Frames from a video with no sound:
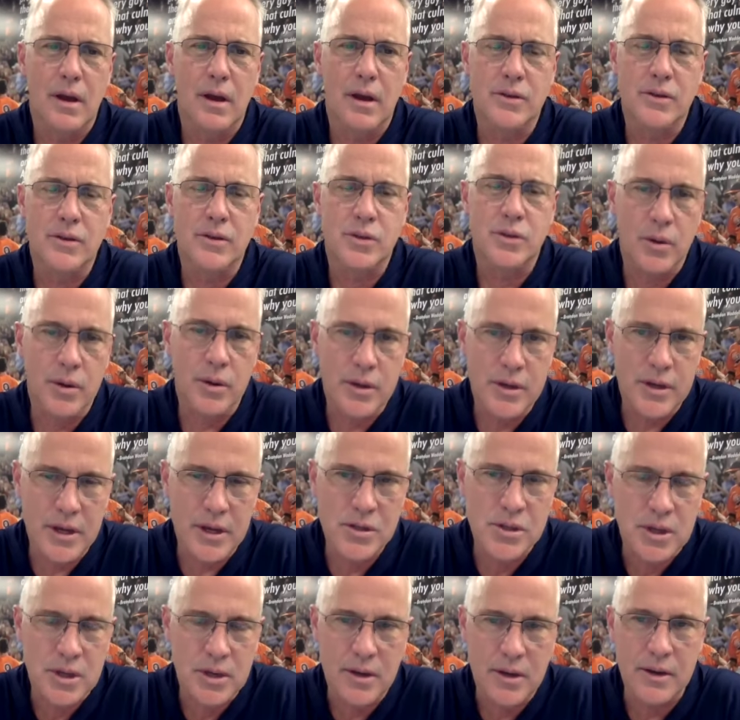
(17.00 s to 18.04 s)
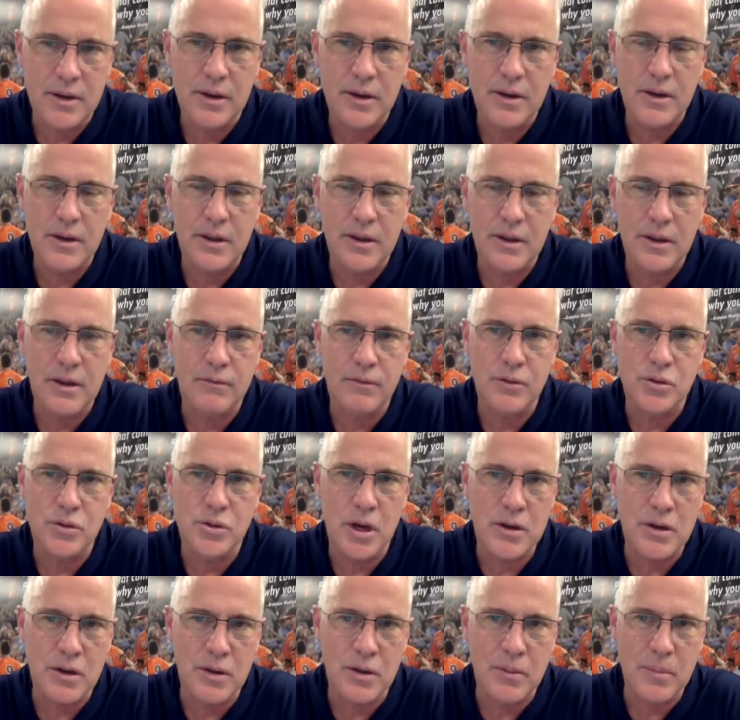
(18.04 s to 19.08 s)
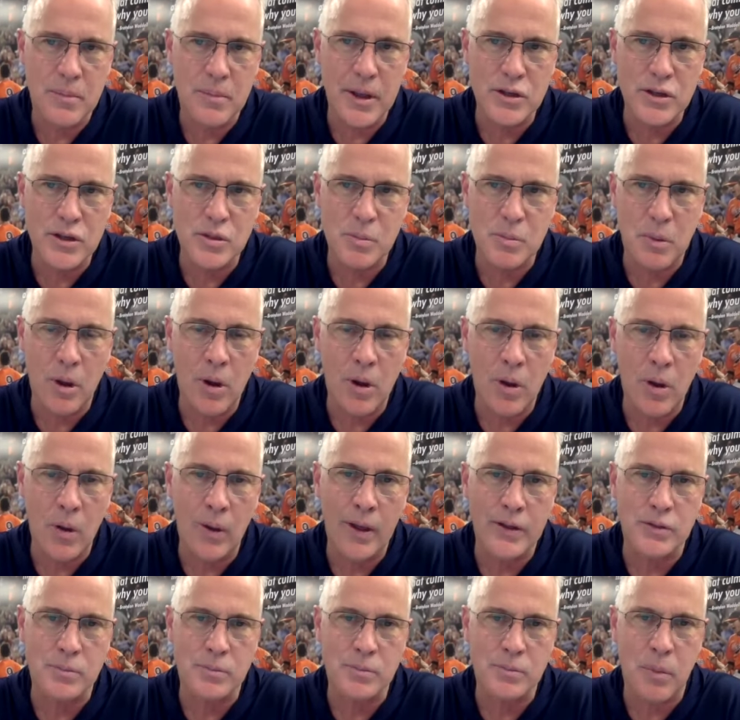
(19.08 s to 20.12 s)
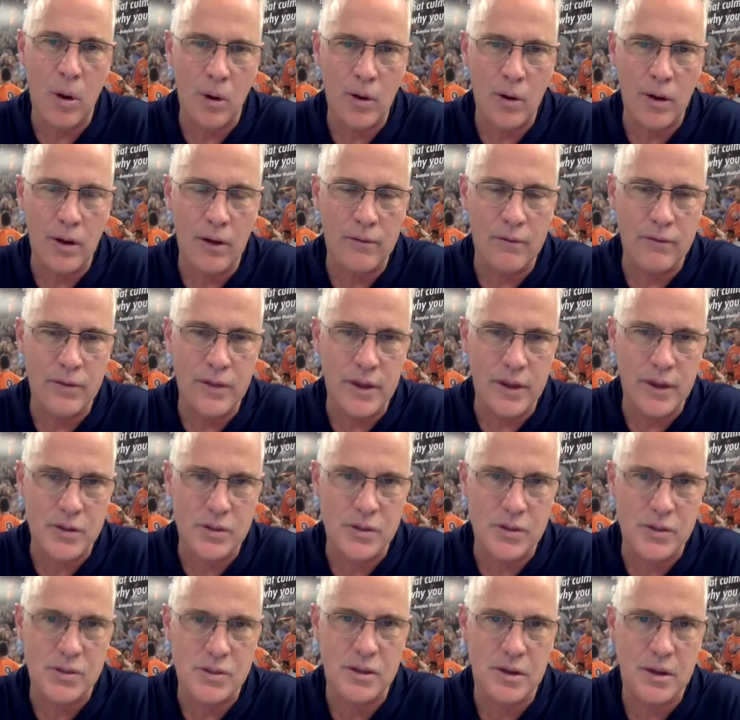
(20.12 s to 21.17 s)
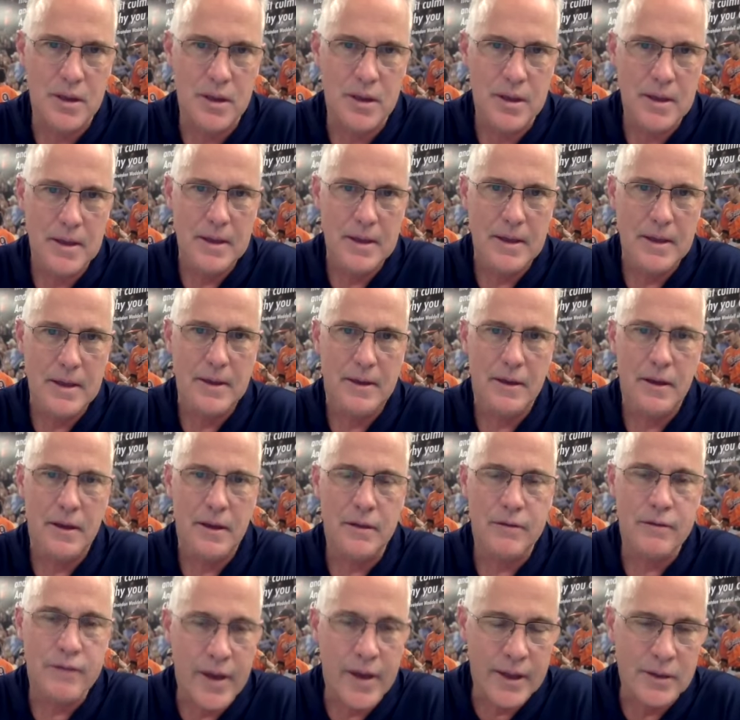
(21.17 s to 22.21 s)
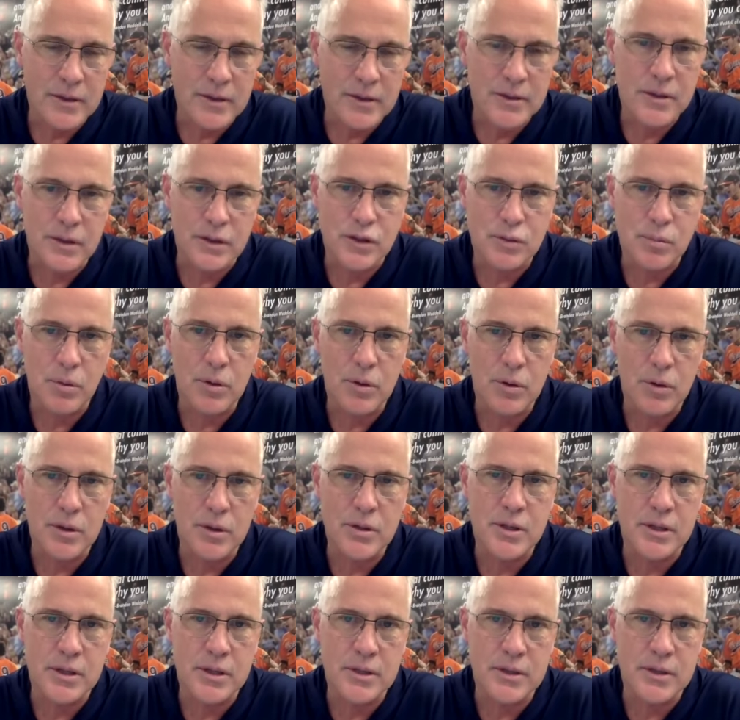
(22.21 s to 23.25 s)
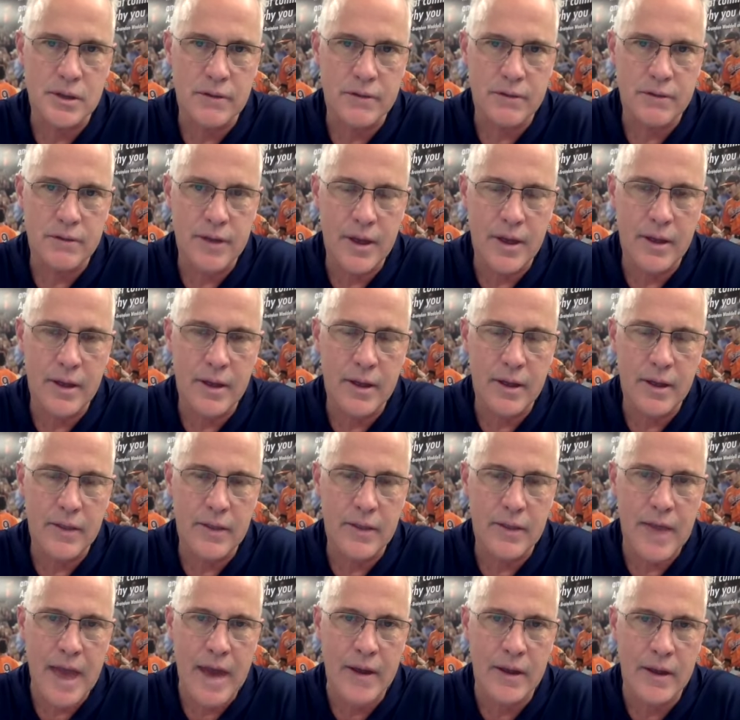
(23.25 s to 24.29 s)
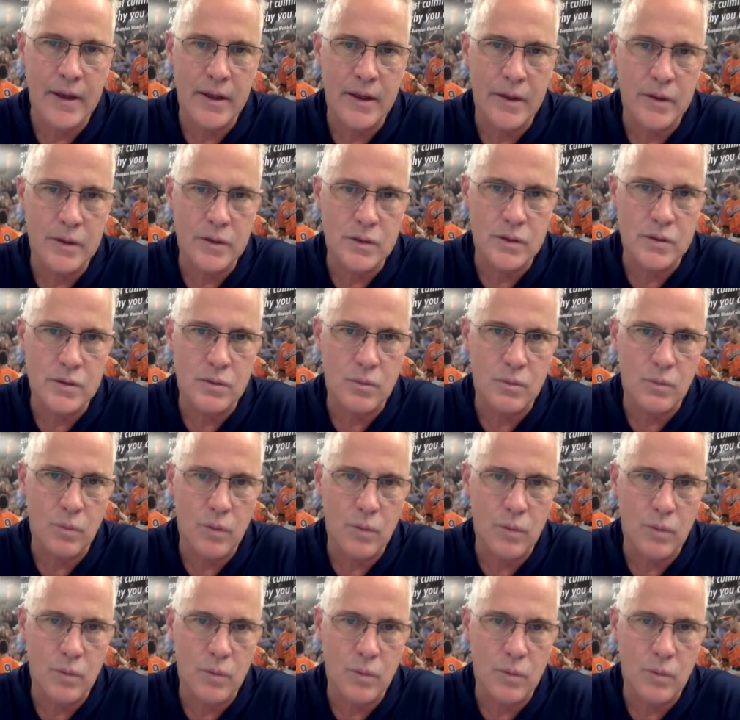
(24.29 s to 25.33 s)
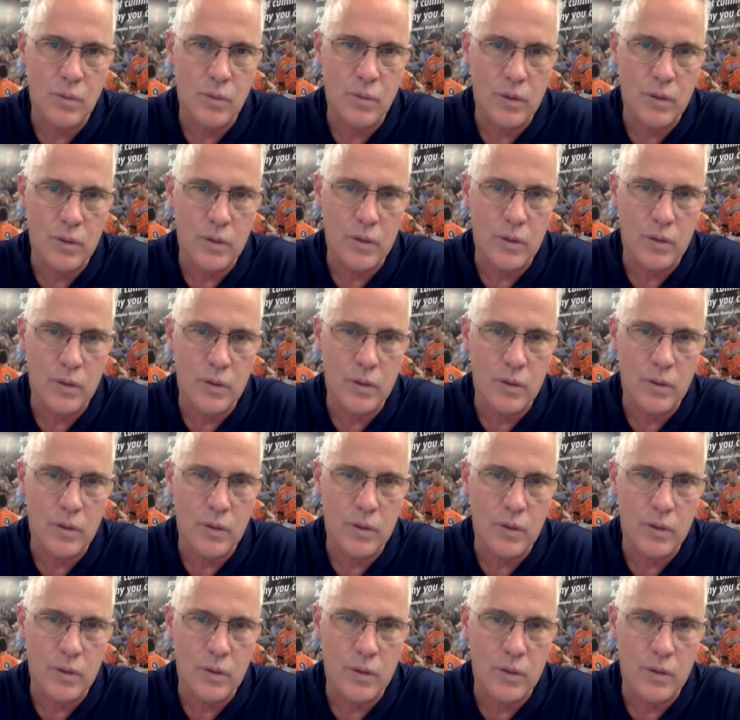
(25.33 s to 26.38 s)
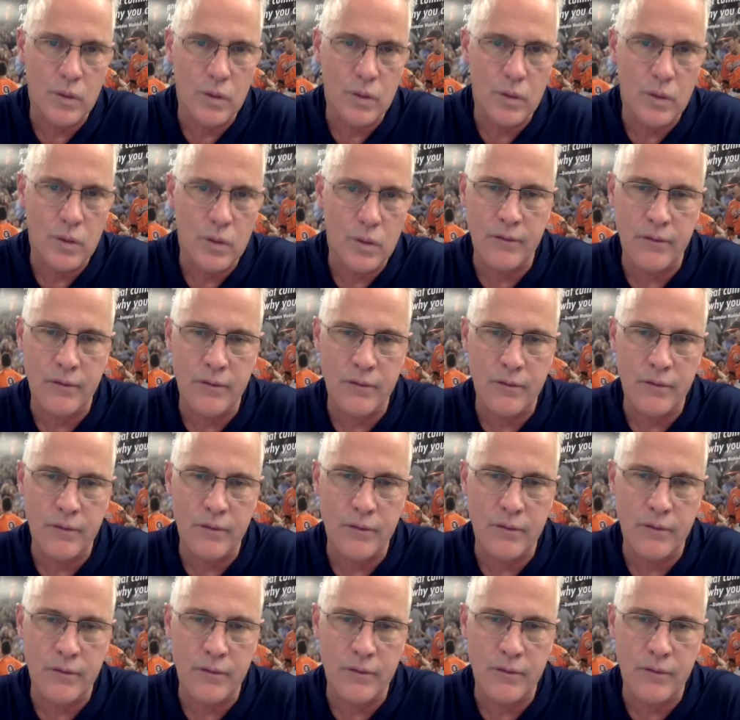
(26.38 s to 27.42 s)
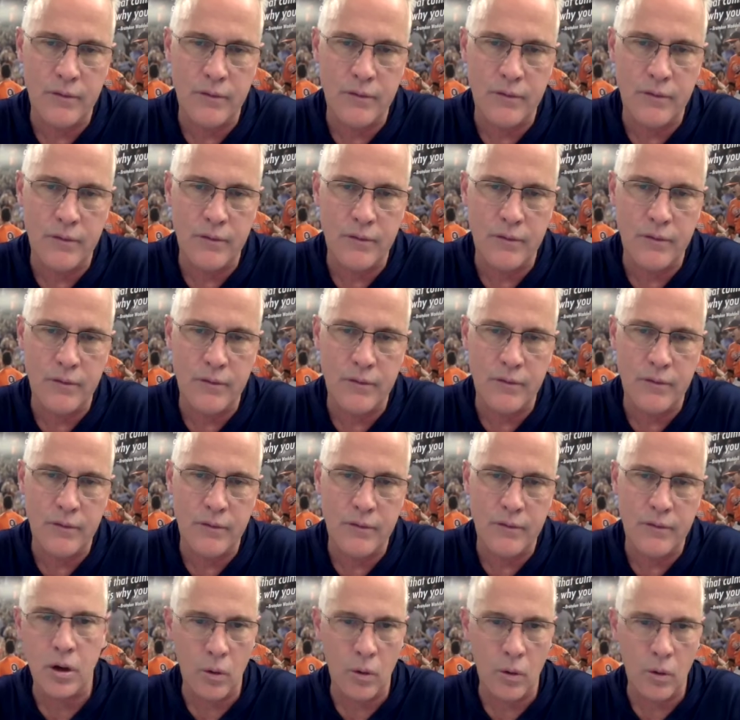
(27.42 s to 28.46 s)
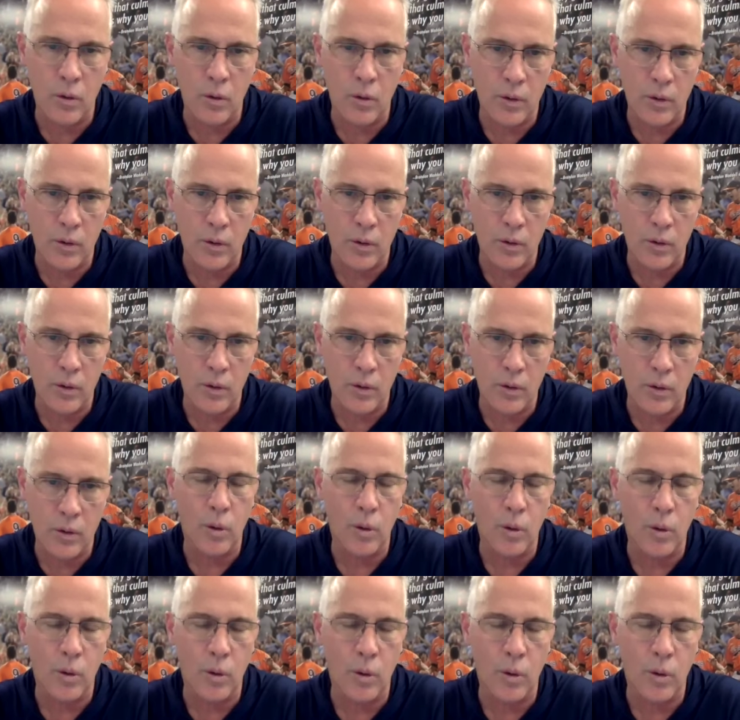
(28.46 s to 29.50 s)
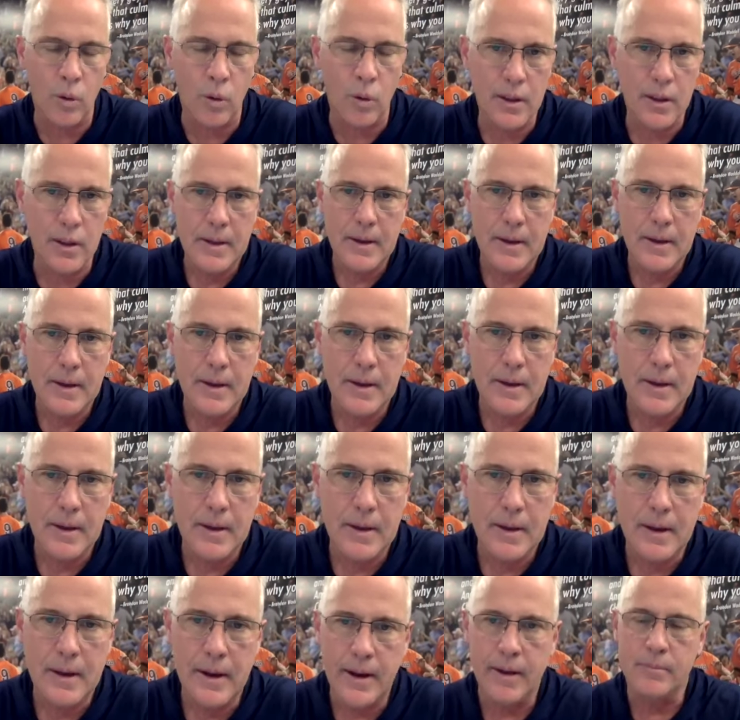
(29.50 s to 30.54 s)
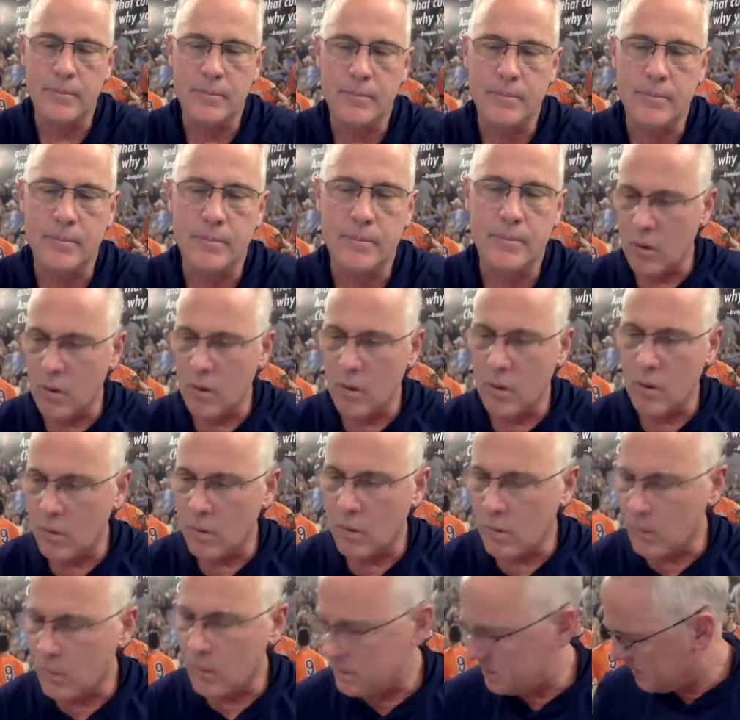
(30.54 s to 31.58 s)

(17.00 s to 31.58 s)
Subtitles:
tradition in Virginia baseball as part of this event, this preseason event, and that is this is the first year of our Iron Cavalier Courage Award. So